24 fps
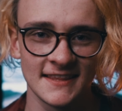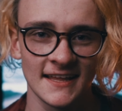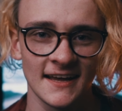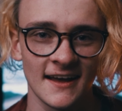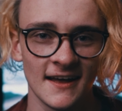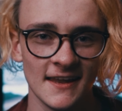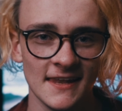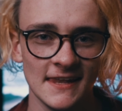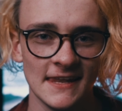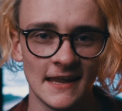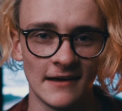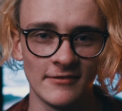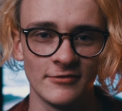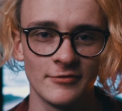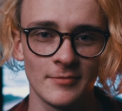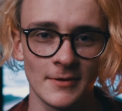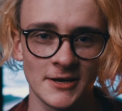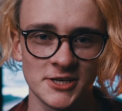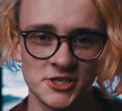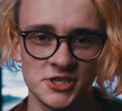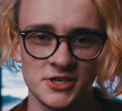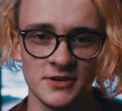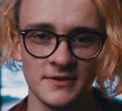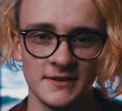thing I love
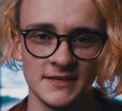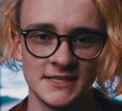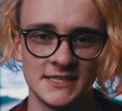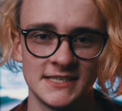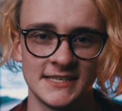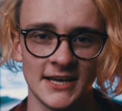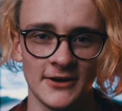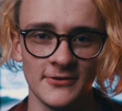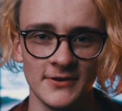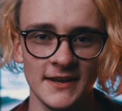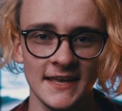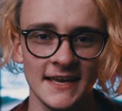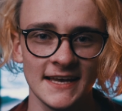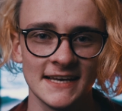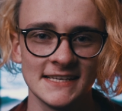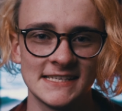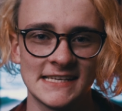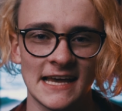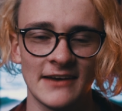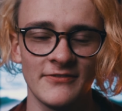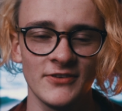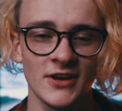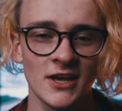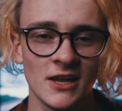about shooting Sony is
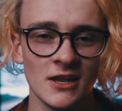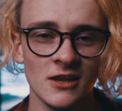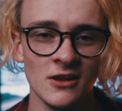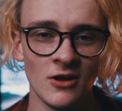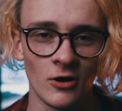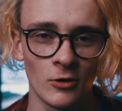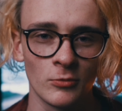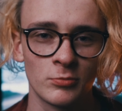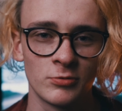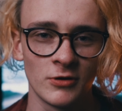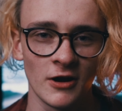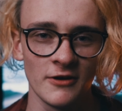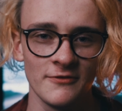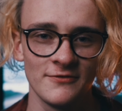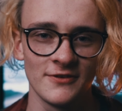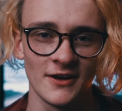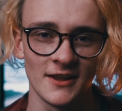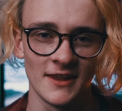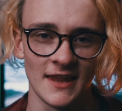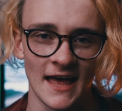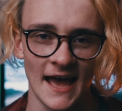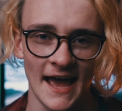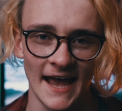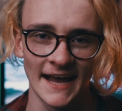having a log
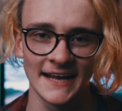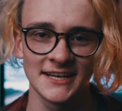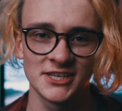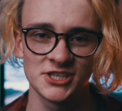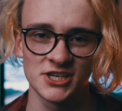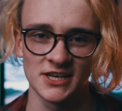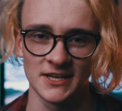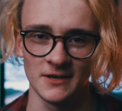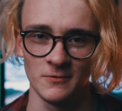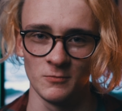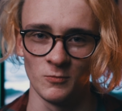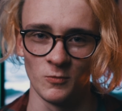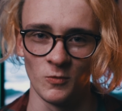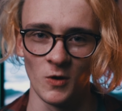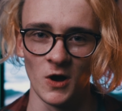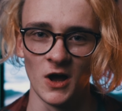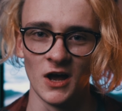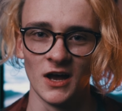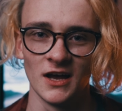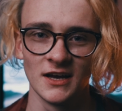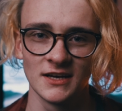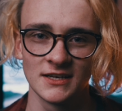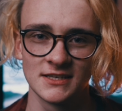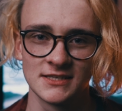profile that actually
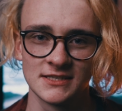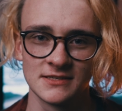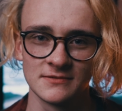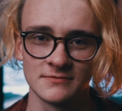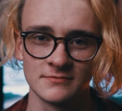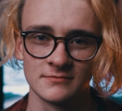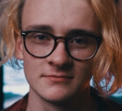works.